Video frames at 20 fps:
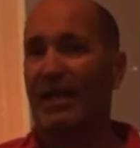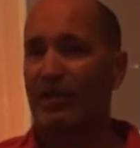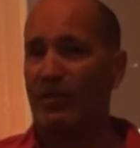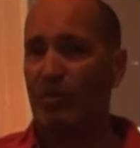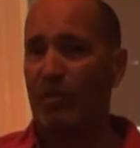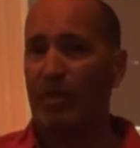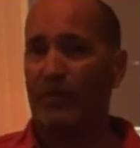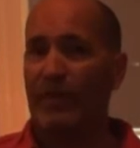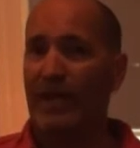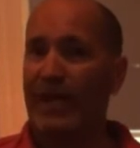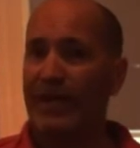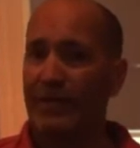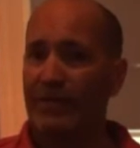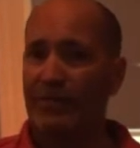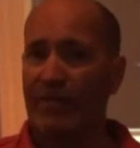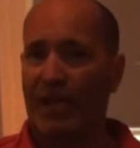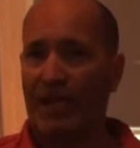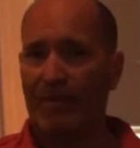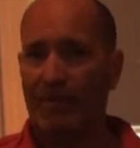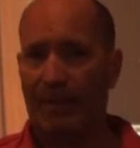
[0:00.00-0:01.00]
It's more of an
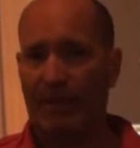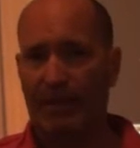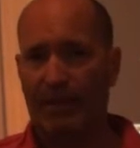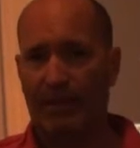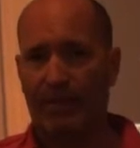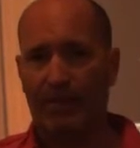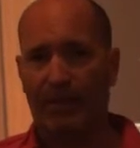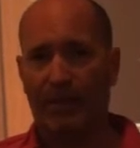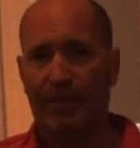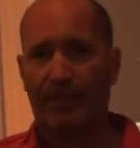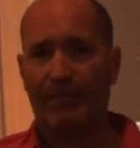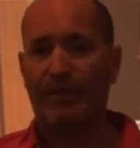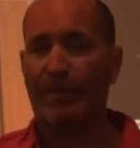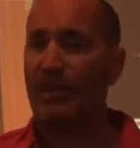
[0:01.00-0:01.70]
entertainment gig, right?